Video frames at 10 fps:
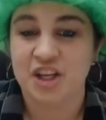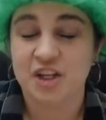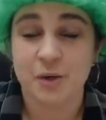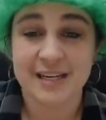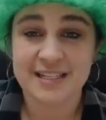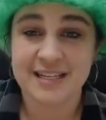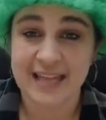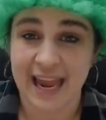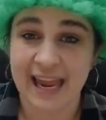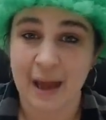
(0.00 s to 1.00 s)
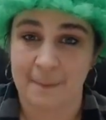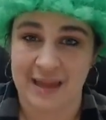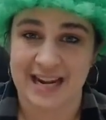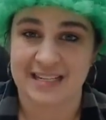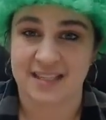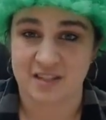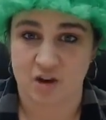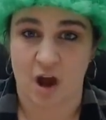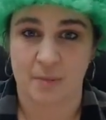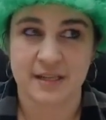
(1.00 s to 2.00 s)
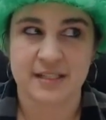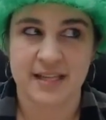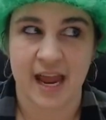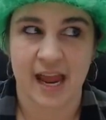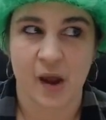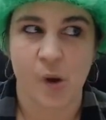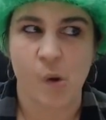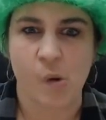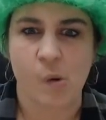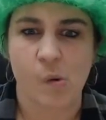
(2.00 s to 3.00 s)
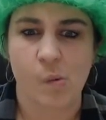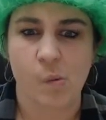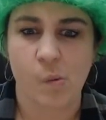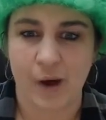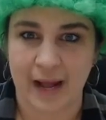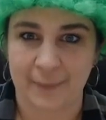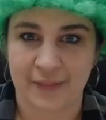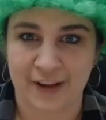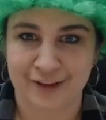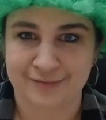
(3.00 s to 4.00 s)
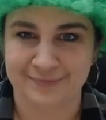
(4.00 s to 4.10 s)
you get to take a minute to stop and say, what happened there?